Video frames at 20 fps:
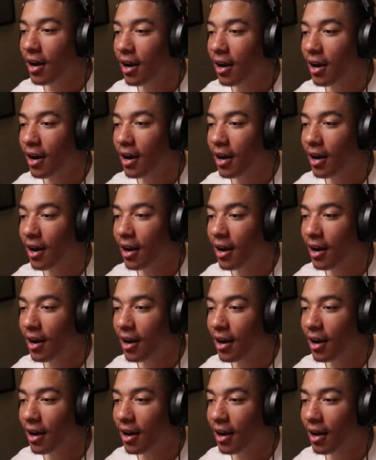move that
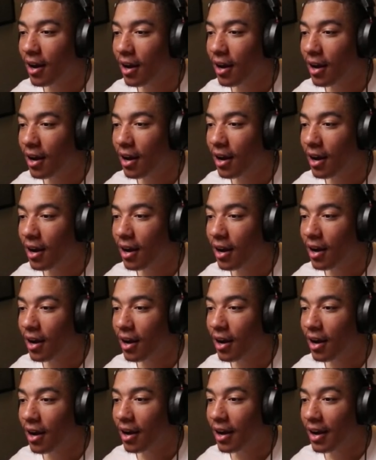um,
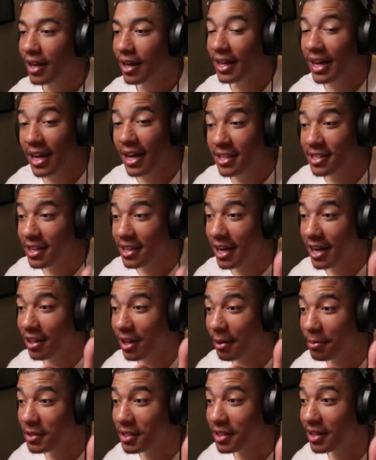yeah, Cyclops,
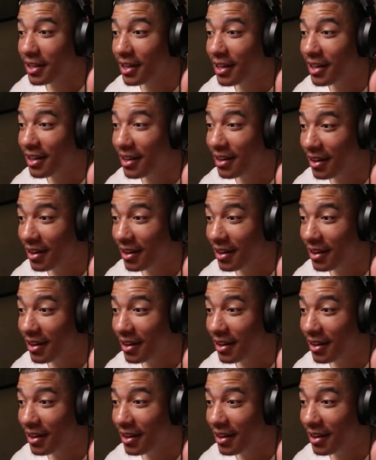Cyclops and